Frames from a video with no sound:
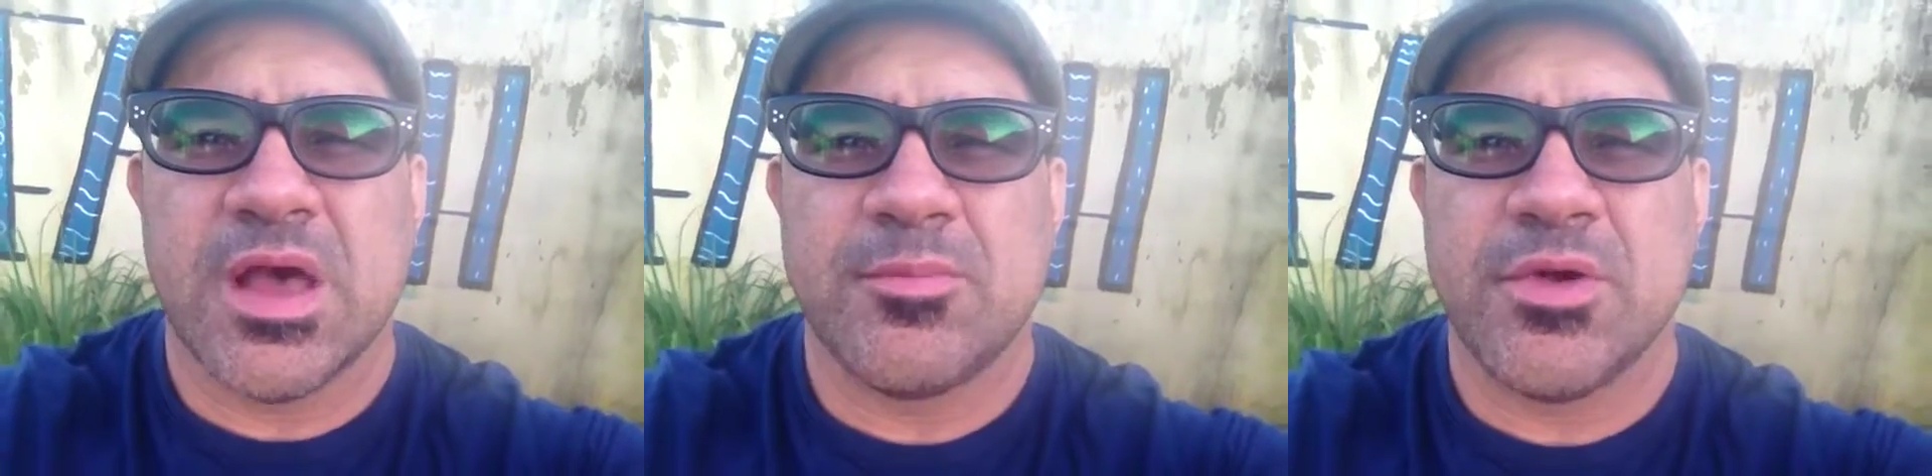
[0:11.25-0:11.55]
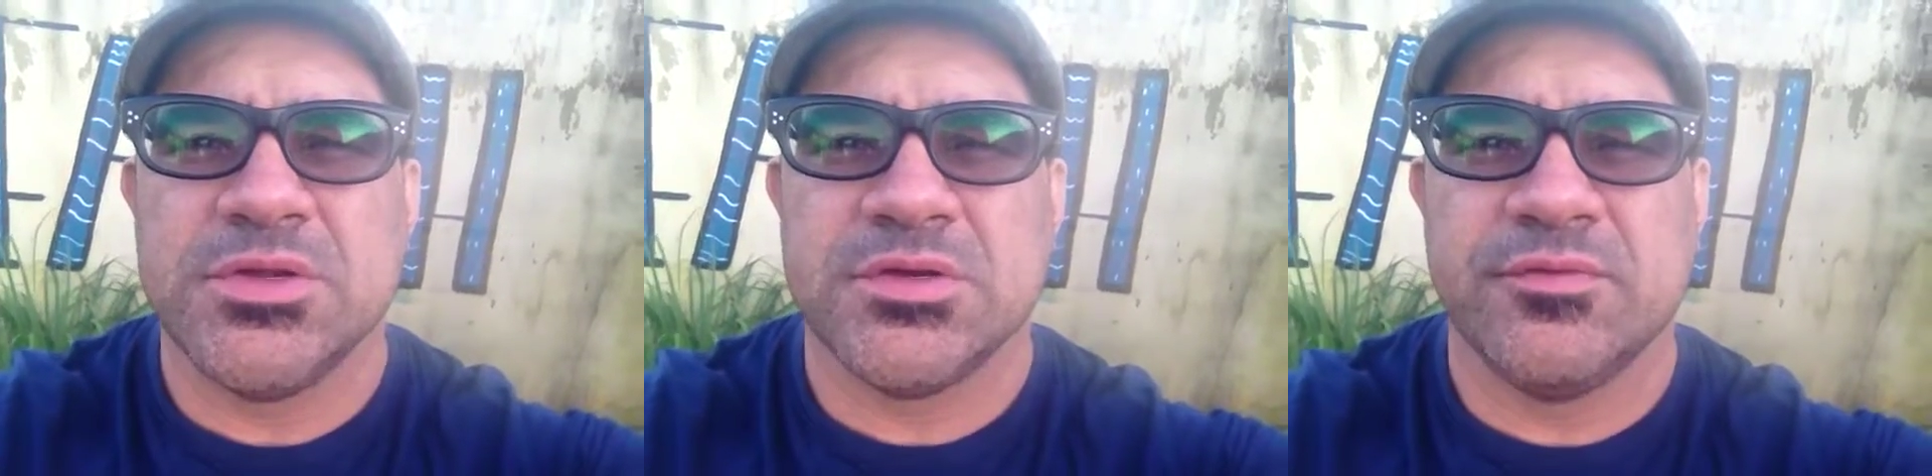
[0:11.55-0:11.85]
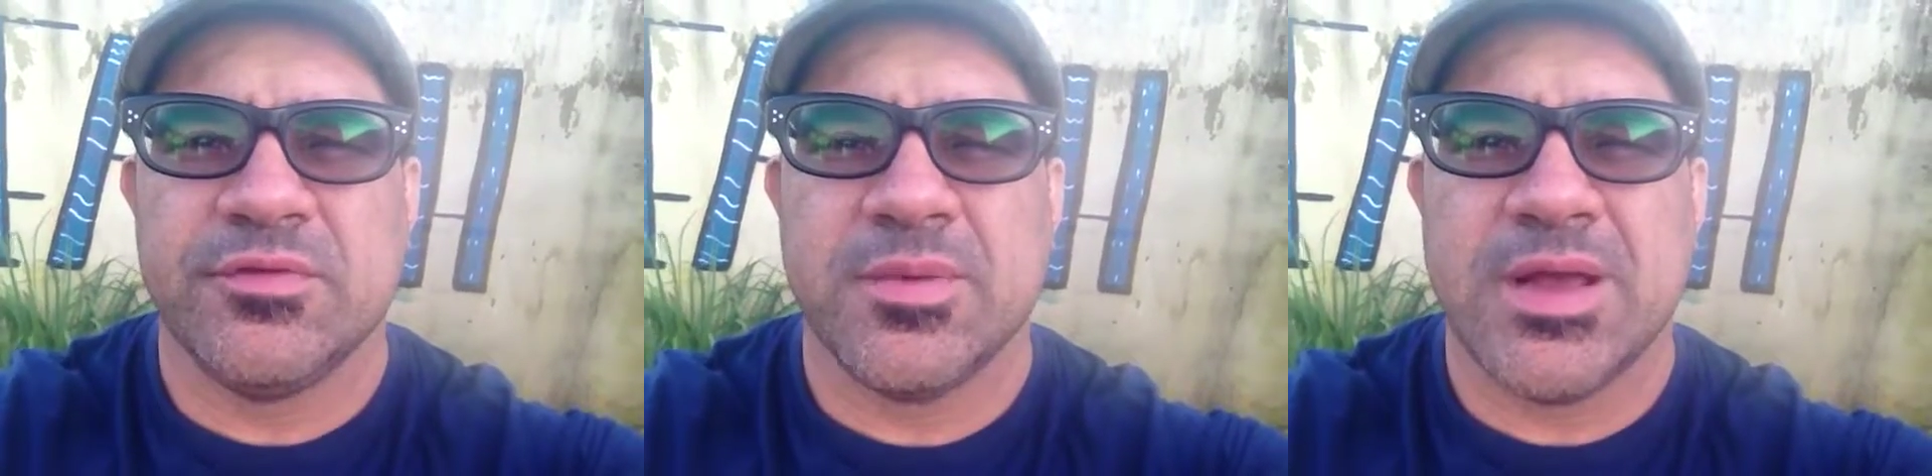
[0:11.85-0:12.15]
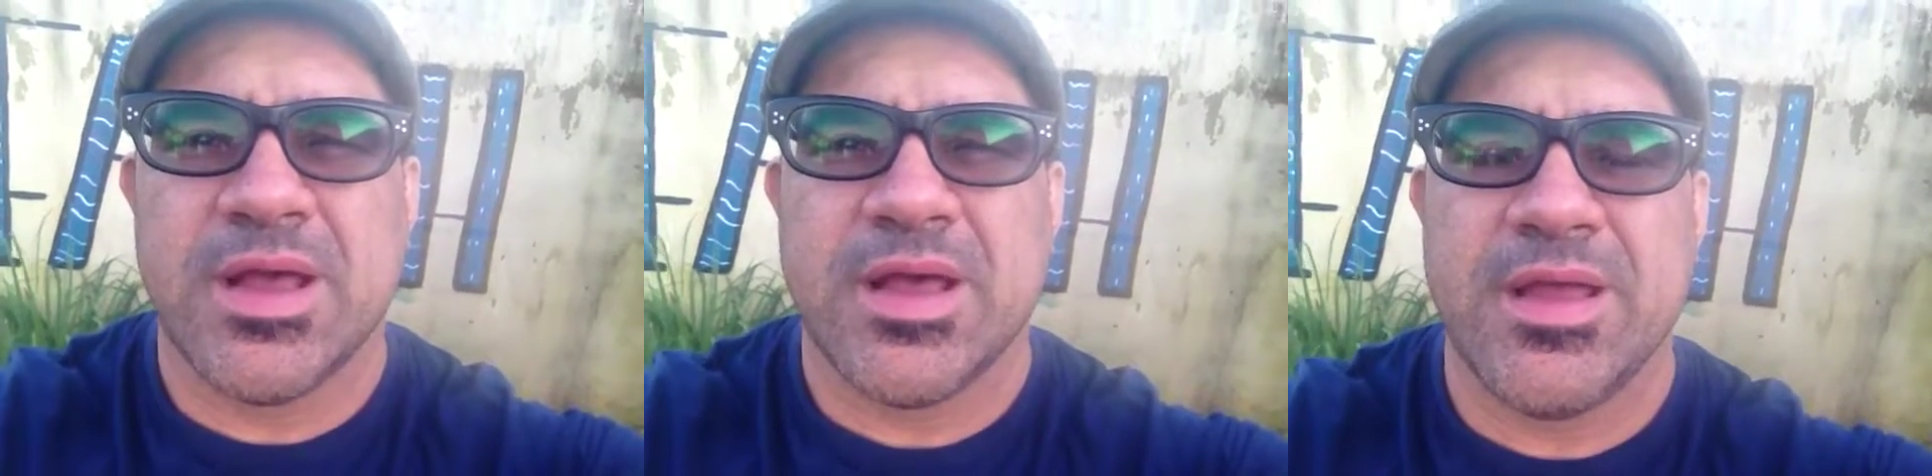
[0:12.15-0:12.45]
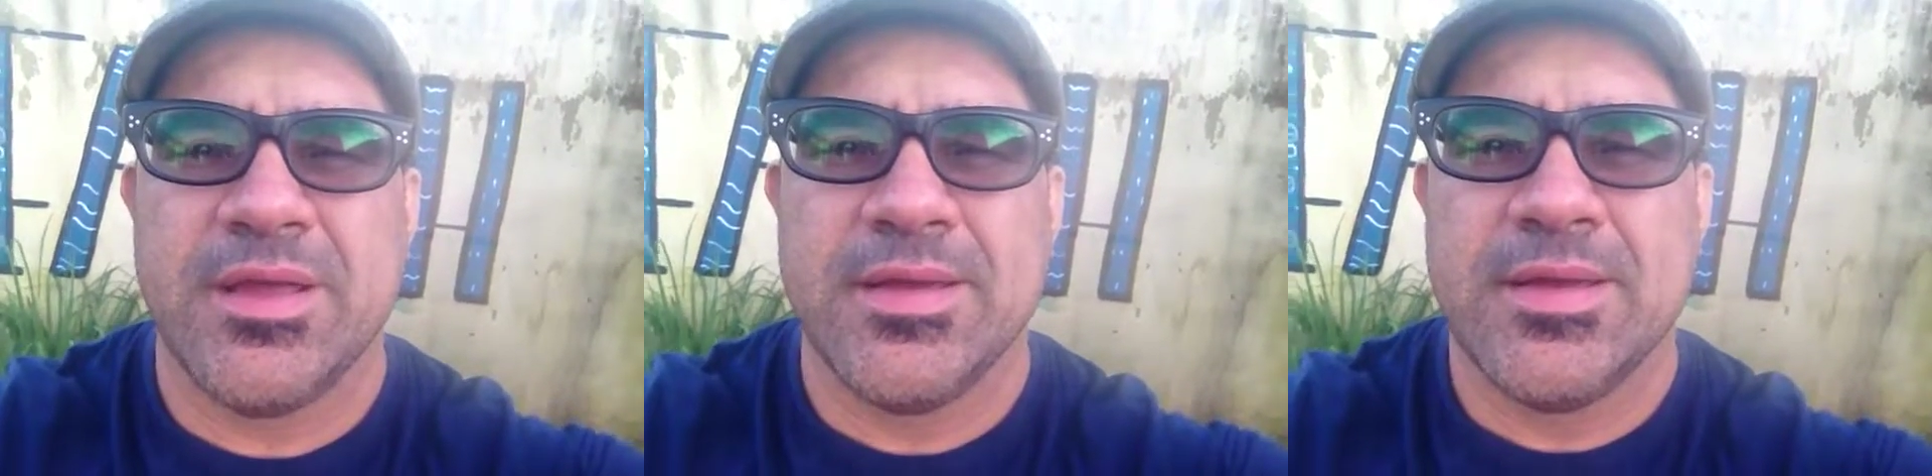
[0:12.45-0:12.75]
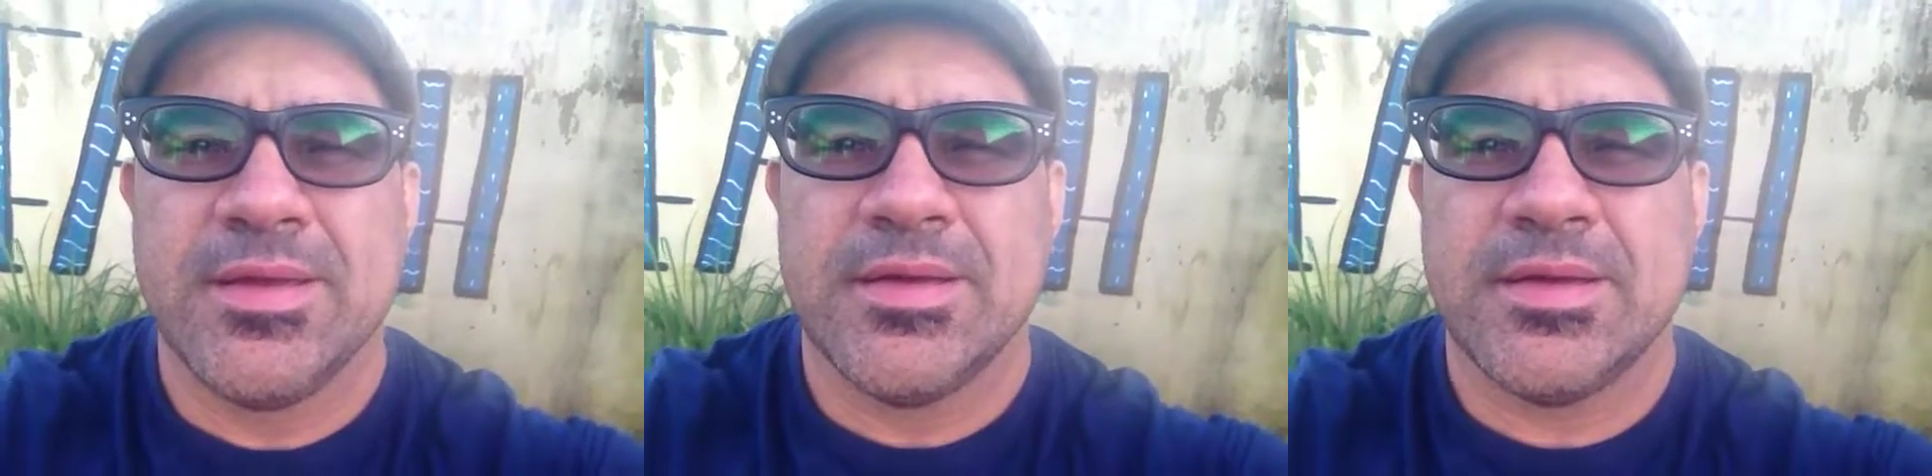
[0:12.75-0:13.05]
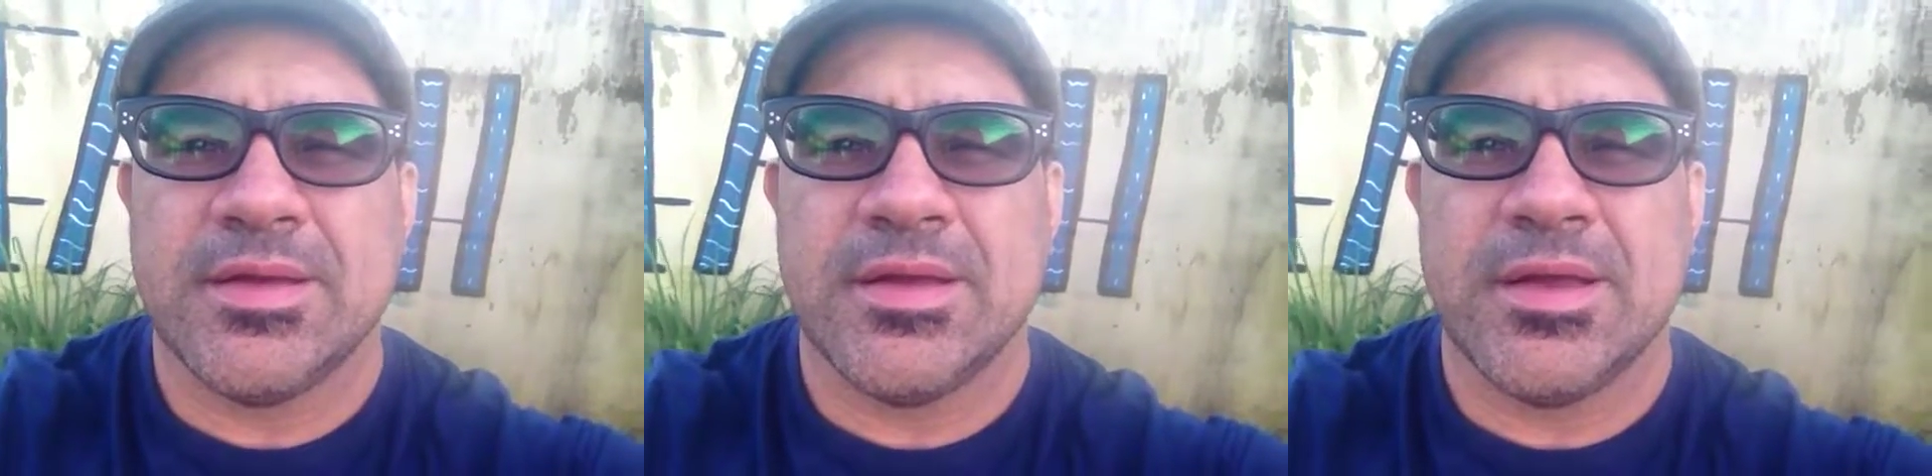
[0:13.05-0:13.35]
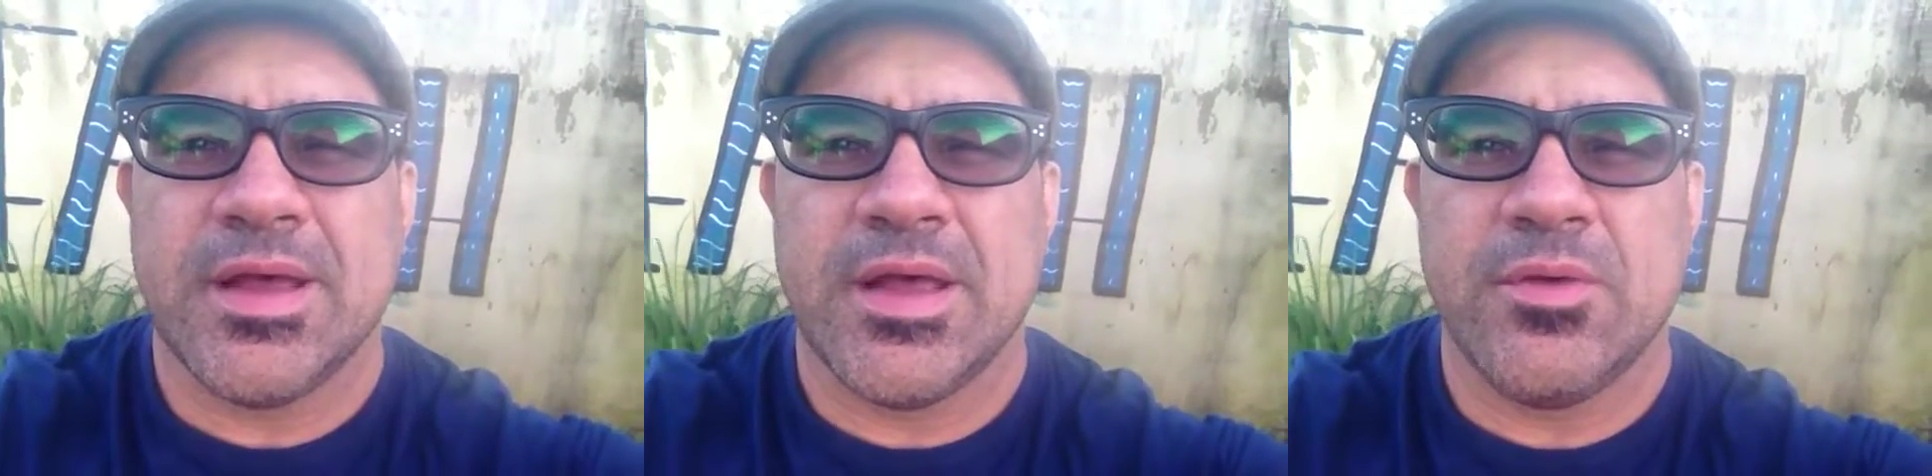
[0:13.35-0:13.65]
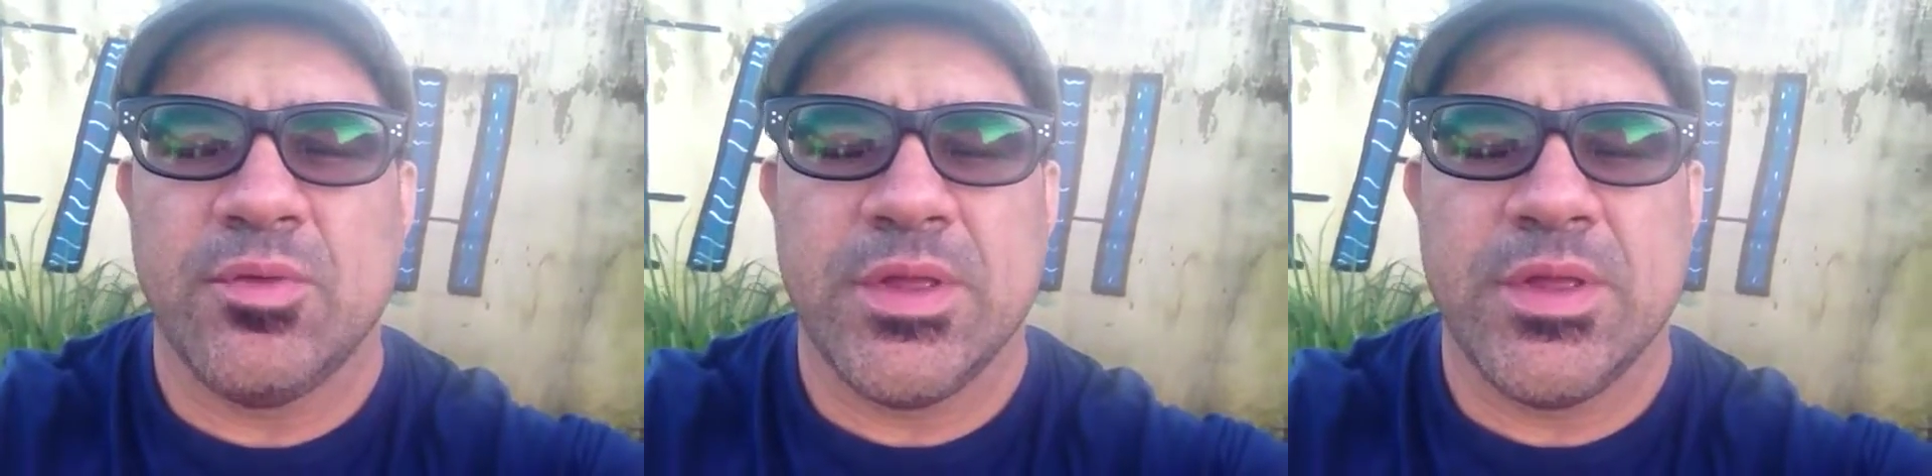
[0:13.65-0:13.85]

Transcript: operation for my eye.